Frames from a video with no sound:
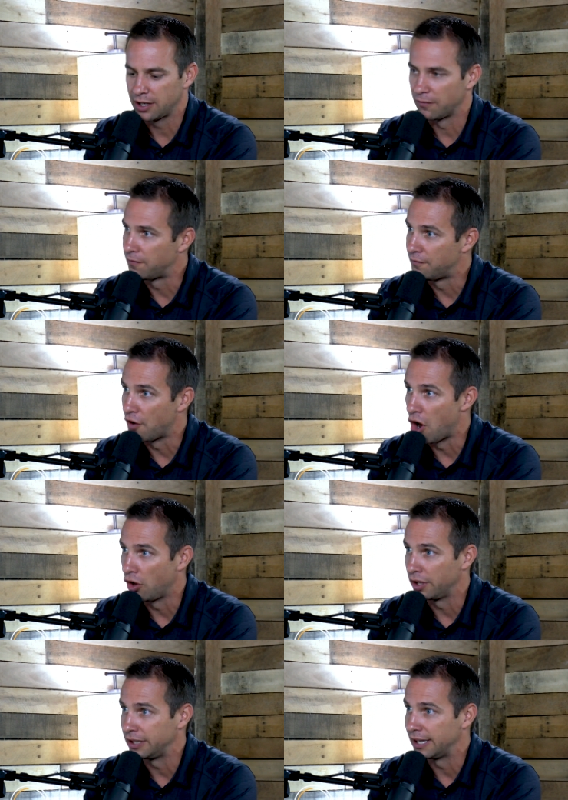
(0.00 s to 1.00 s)
They're
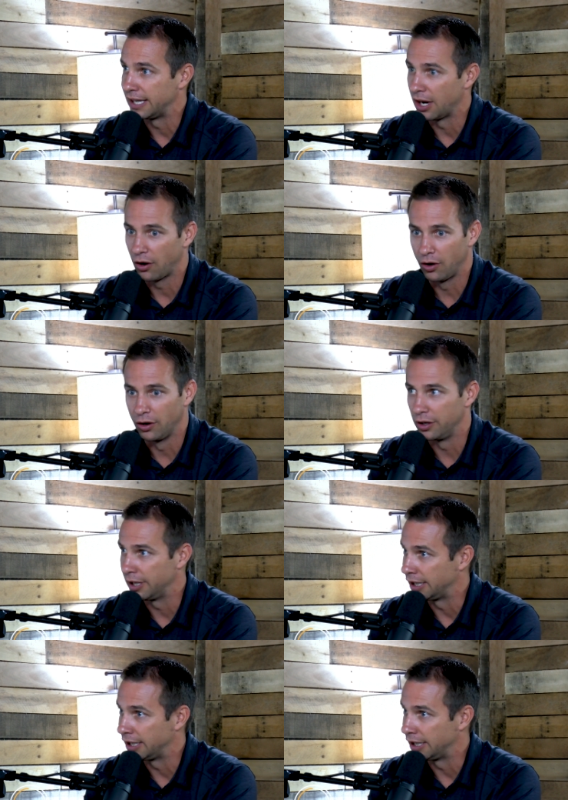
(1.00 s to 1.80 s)
falling. They get hurt.